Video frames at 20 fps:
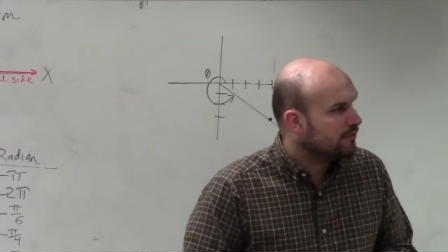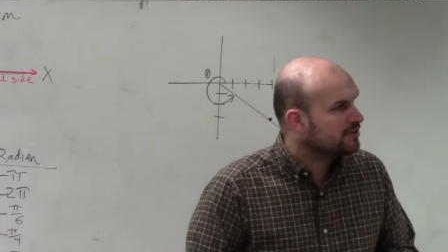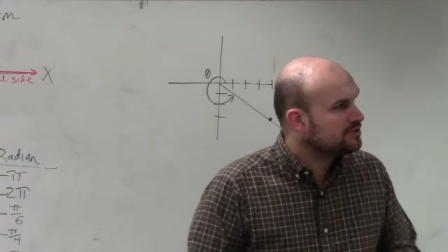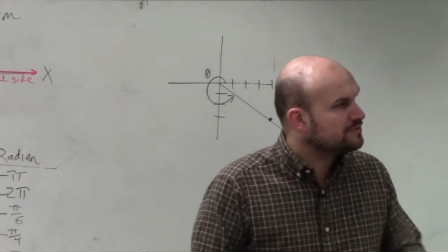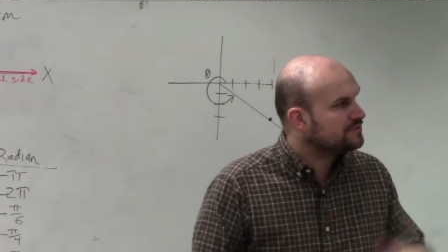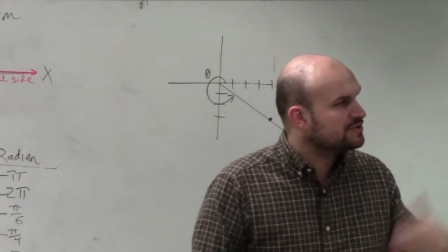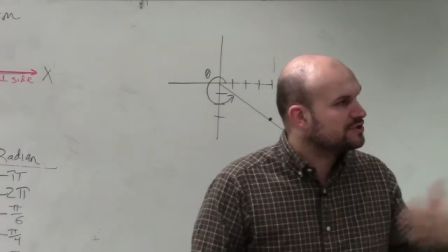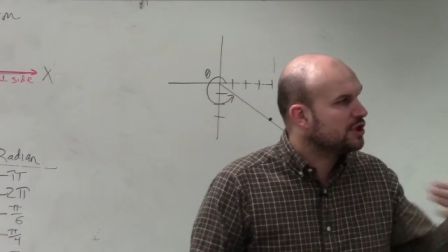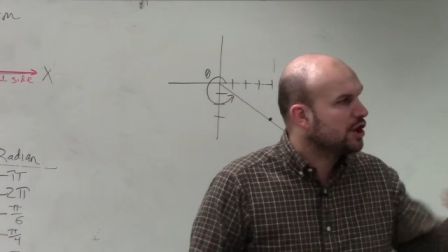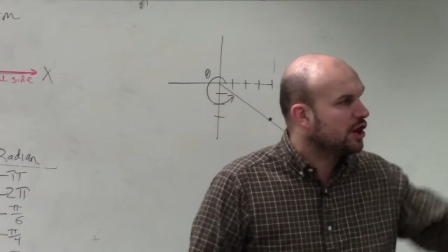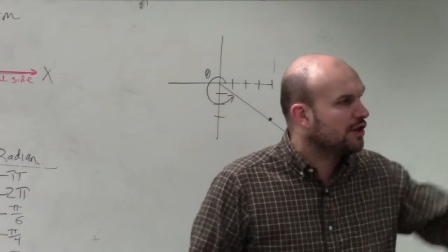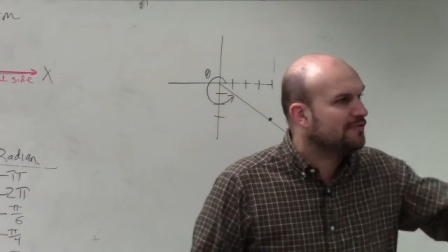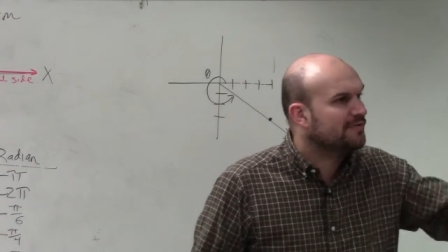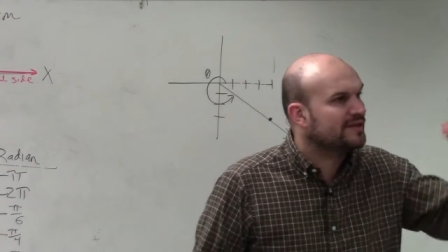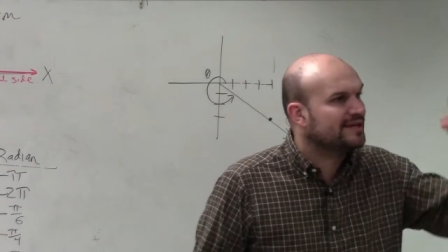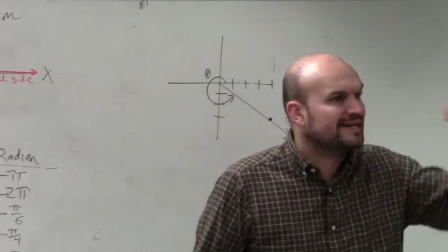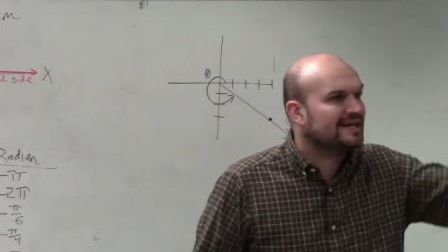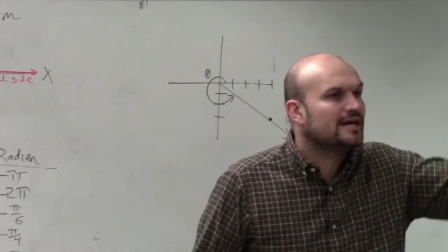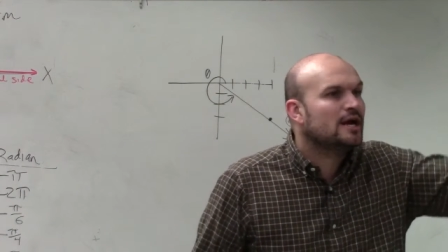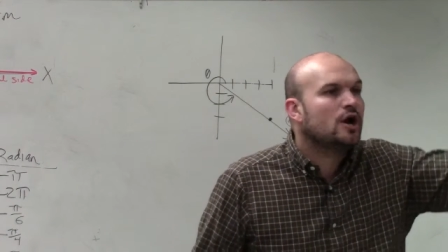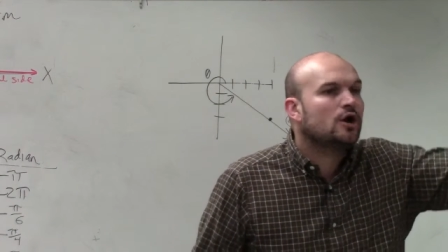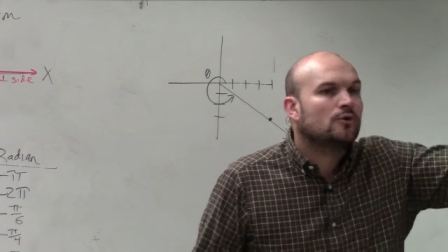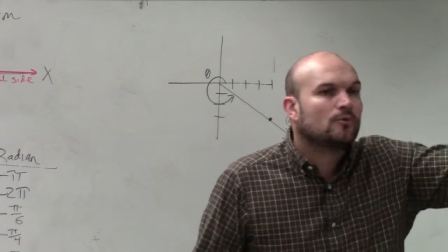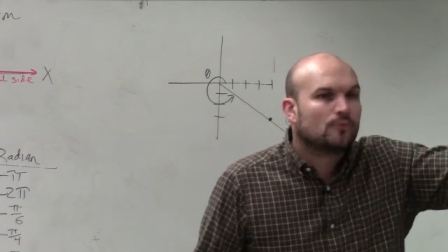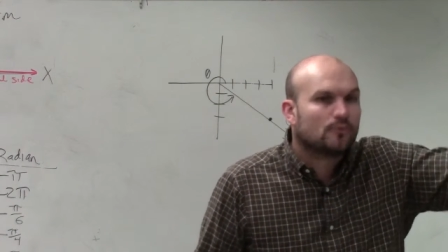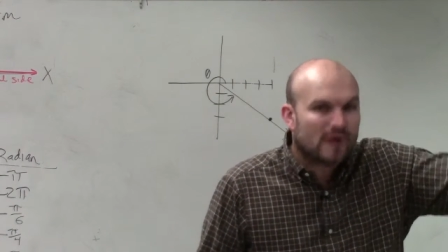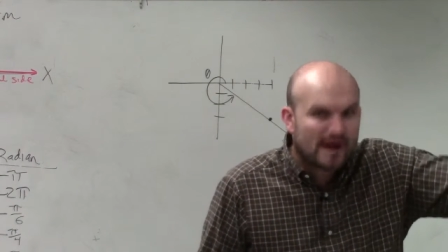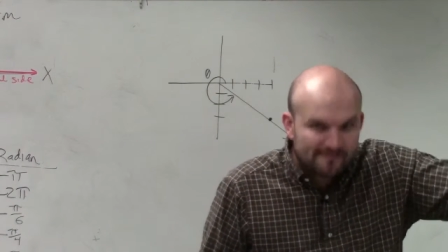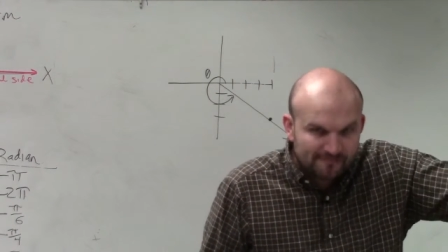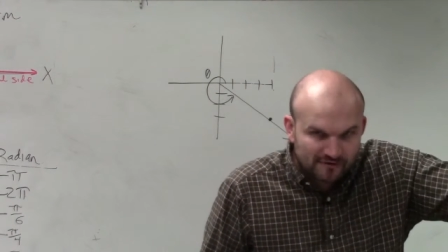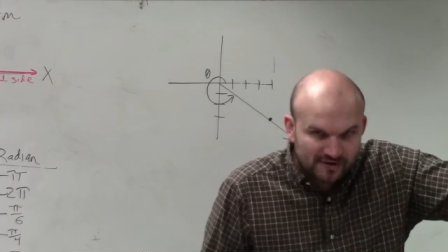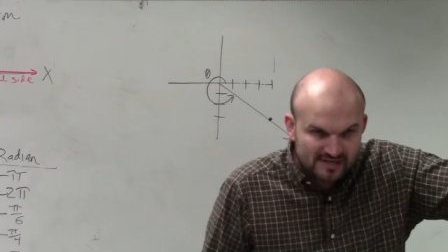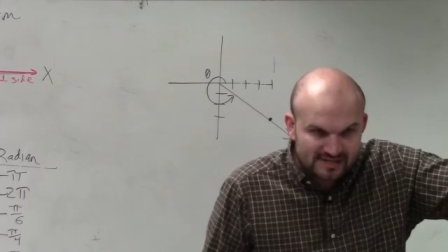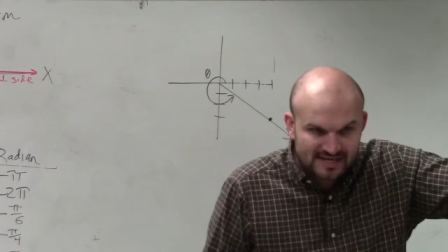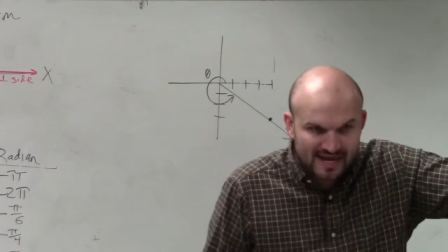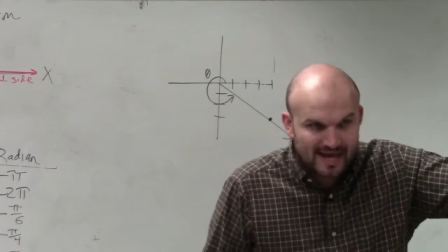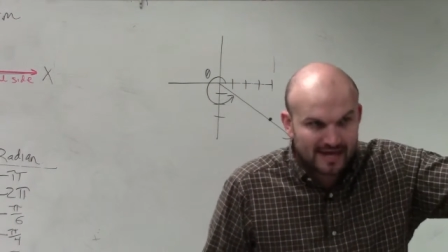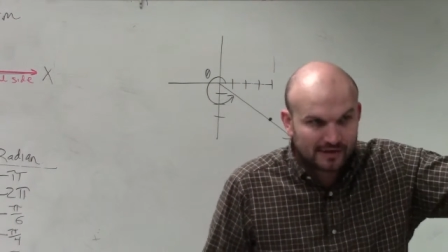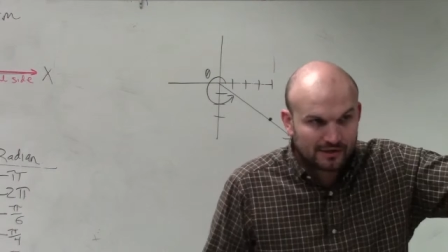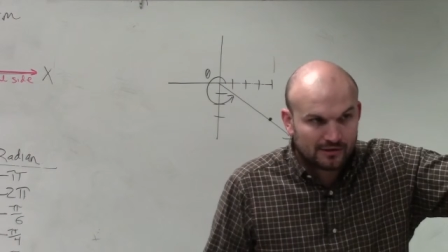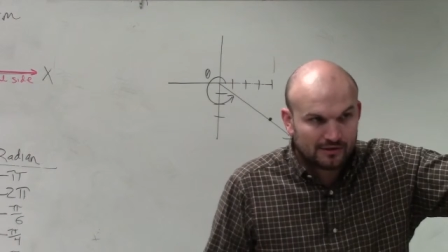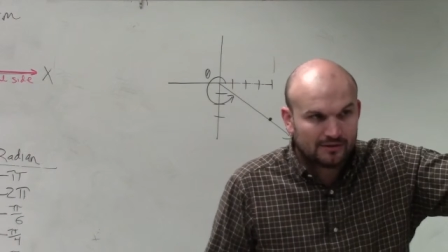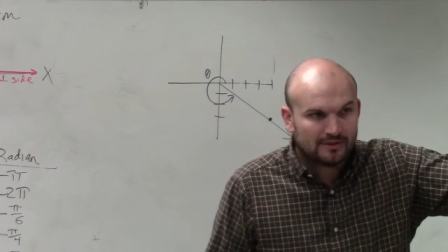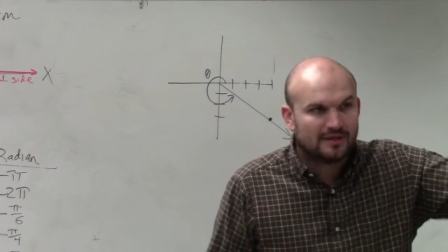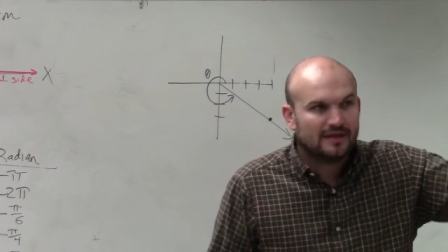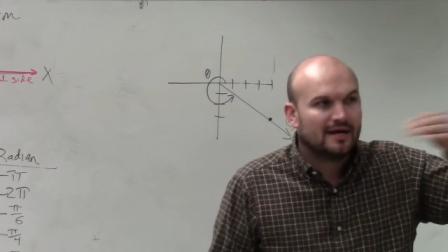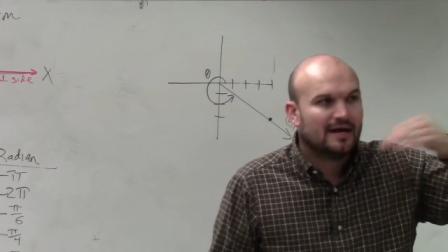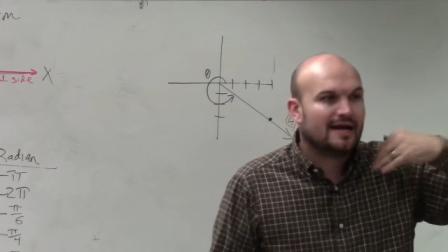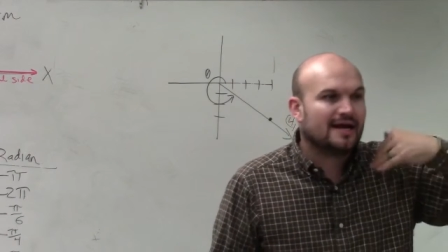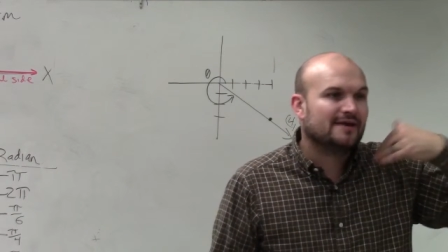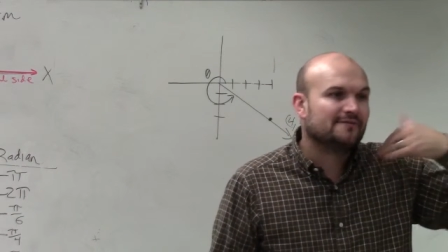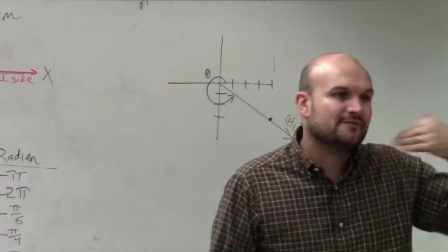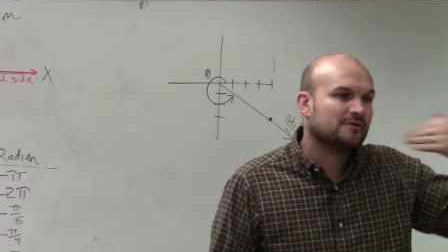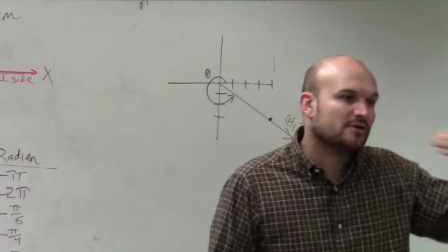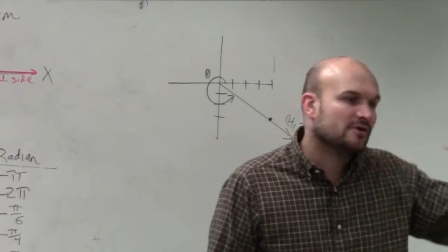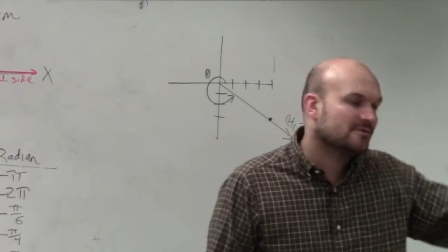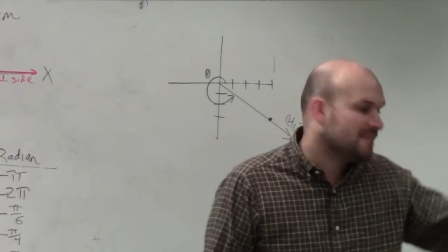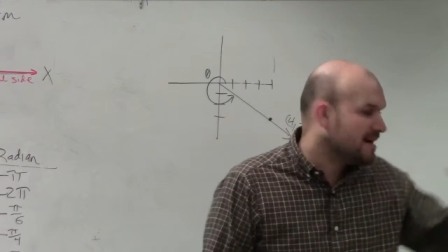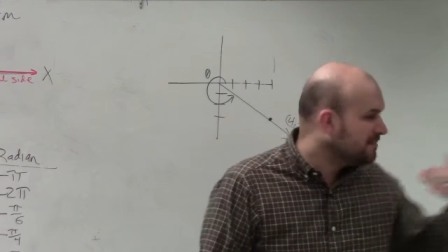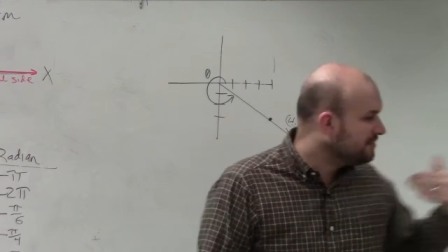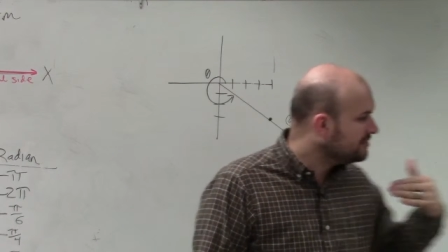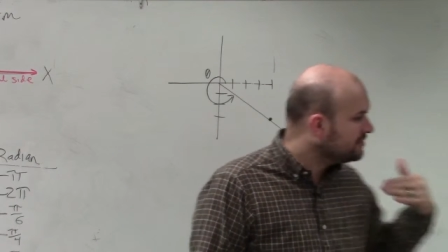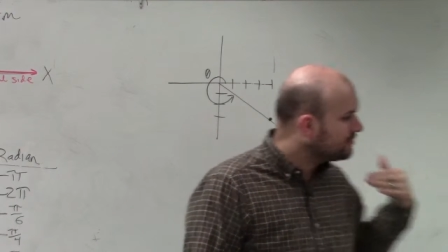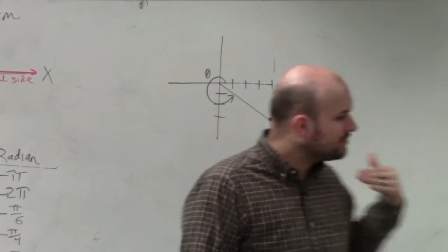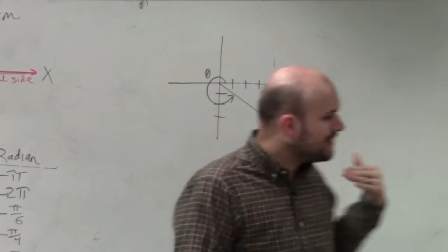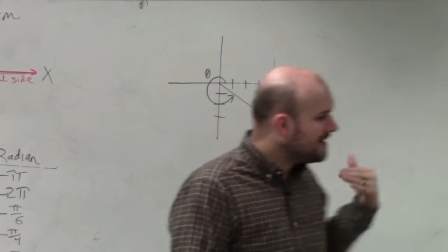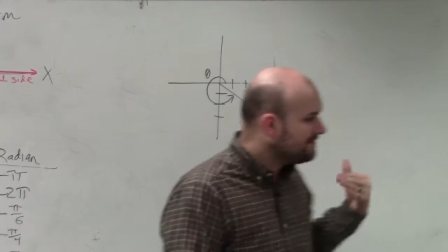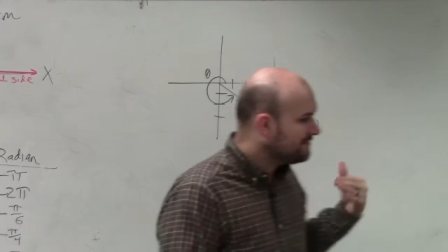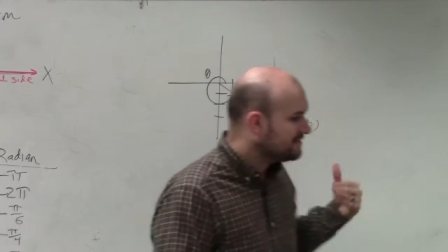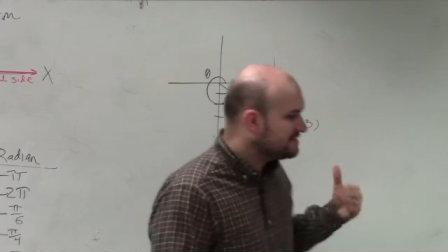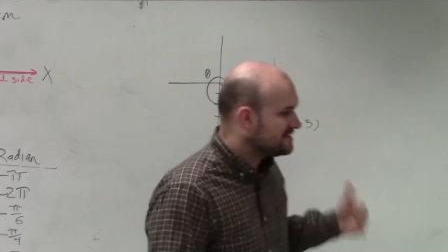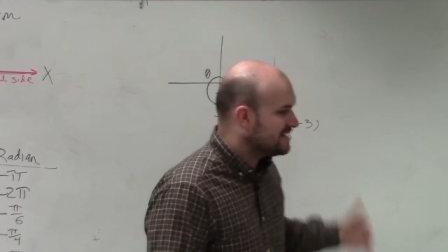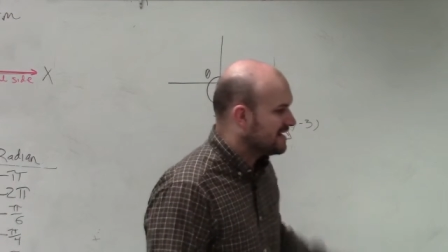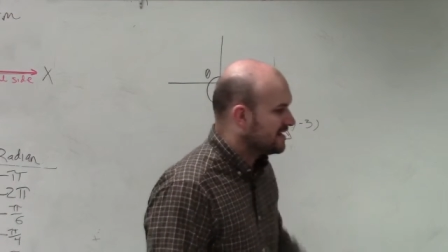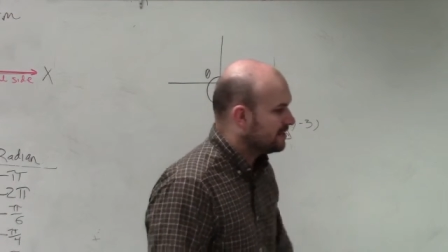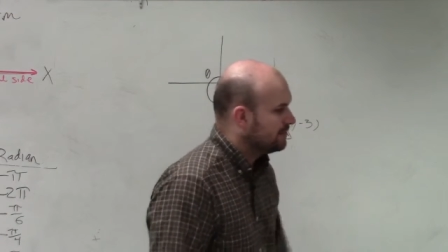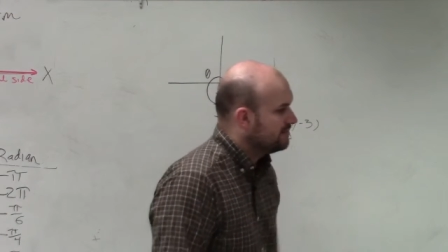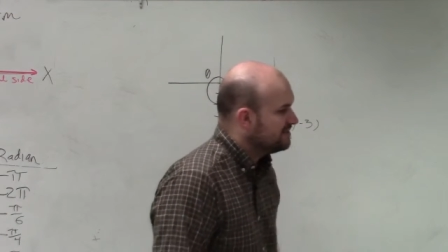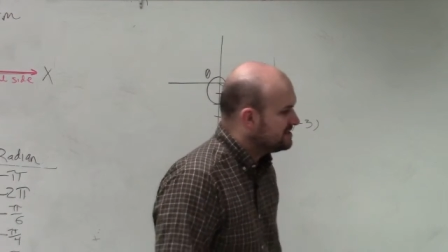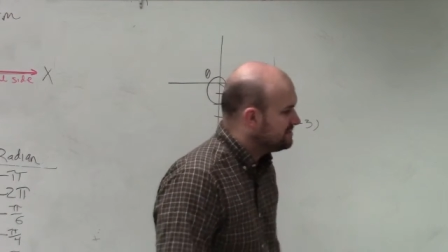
which was called the reference angle. And if you remember the reference angle, we